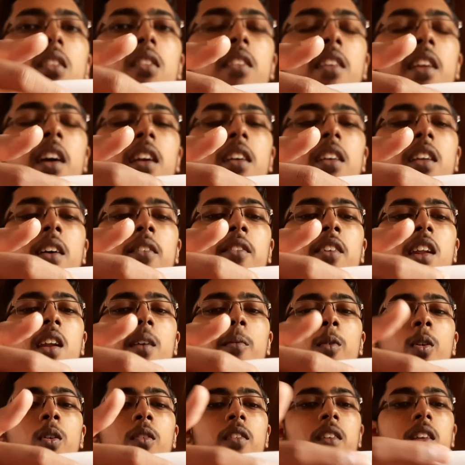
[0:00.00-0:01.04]
nut
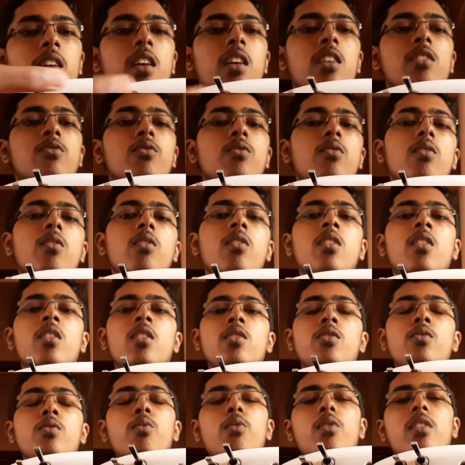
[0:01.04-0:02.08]
available over here. So
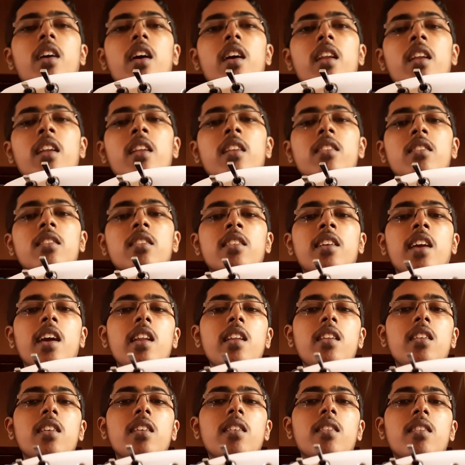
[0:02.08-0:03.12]
you can
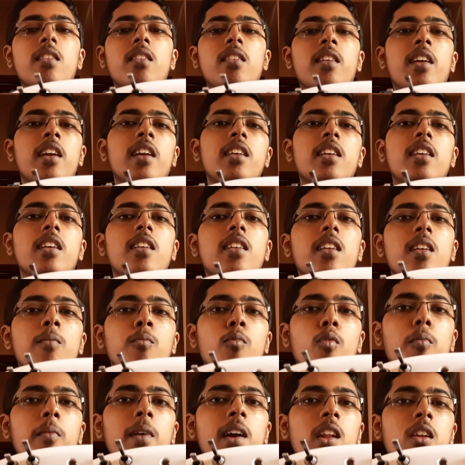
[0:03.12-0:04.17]
get dedicated
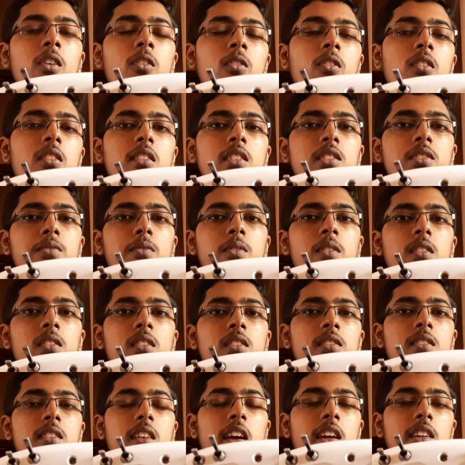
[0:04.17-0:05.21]
mobile holders for
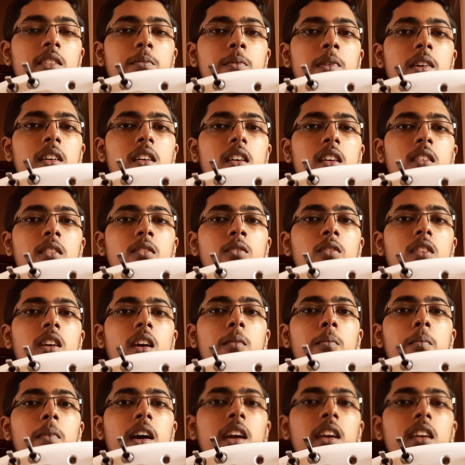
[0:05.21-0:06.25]
this transmitter. You
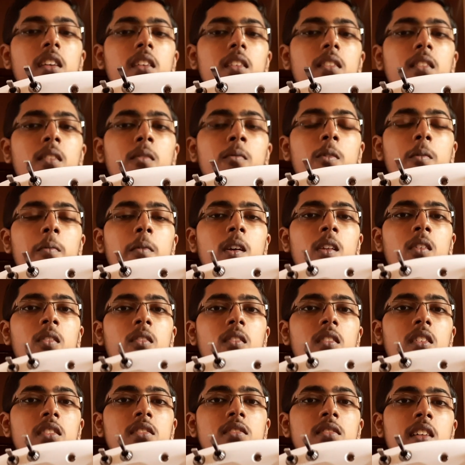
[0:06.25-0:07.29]
can buy the mobile
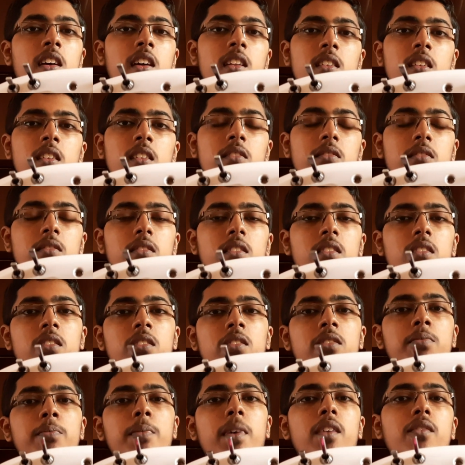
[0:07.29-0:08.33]
holders that
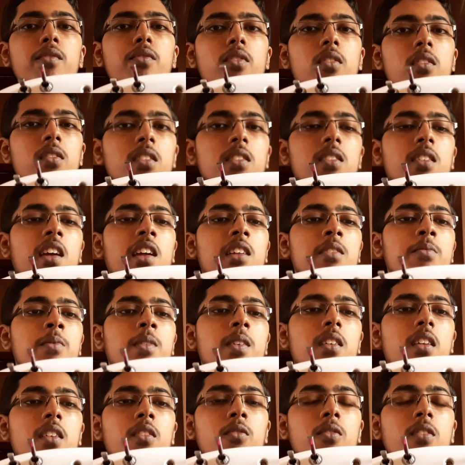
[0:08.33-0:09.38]
is meant for the
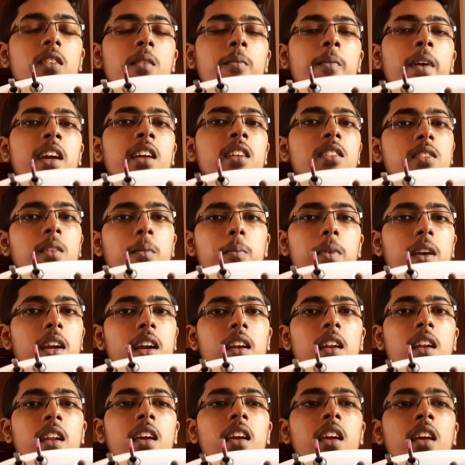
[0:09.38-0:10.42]
transmitter. You can buy it
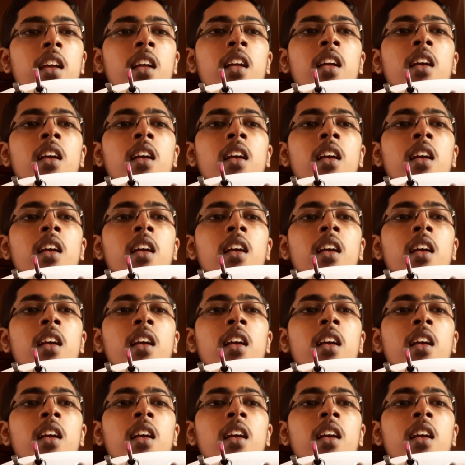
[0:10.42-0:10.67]
separately